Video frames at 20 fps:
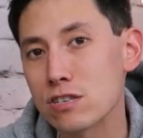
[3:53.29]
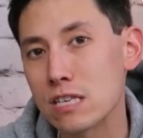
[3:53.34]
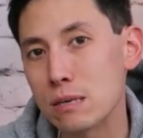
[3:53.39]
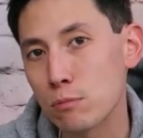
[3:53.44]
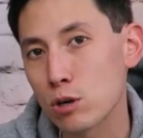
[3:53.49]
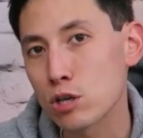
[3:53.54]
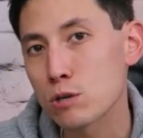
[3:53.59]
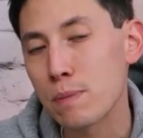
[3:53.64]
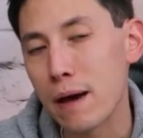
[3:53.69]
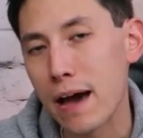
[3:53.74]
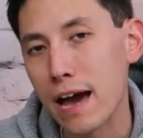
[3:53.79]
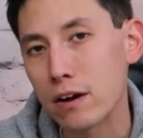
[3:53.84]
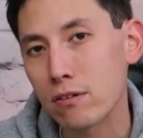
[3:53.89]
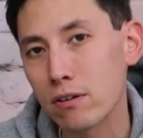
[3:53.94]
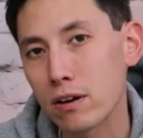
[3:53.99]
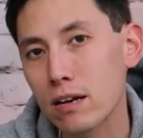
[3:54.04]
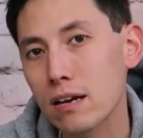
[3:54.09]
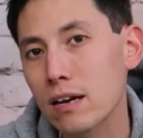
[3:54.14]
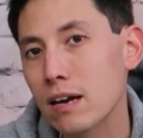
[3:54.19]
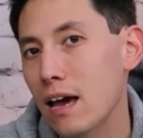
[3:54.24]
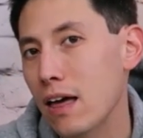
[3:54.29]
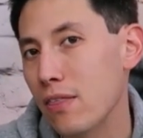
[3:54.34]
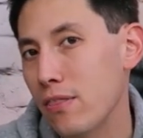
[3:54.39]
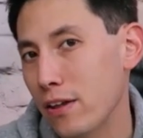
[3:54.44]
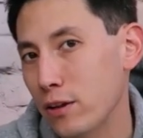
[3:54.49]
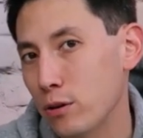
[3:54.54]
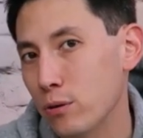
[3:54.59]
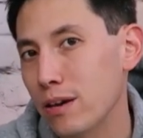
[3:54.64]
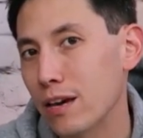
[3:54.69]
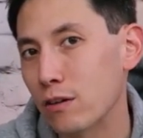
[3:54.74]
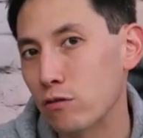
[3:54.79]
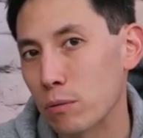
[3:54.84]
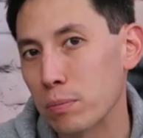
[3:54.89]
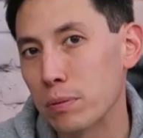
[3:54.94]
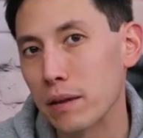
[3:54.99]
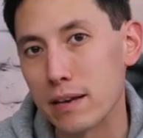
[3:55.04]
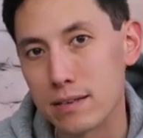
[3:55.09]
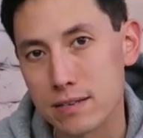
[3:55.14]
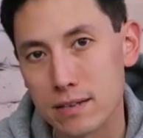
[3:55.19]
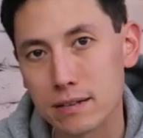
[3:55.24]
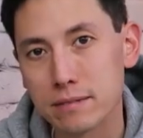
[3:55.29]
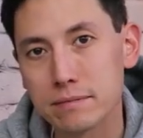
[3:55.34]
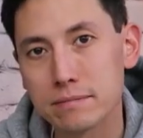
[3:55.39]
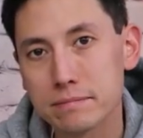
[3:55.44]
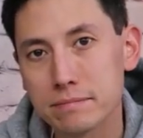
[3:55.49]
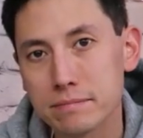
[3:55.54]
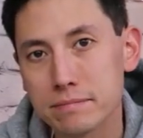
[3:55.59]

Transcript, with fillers: CMOS battery and then you can replace it.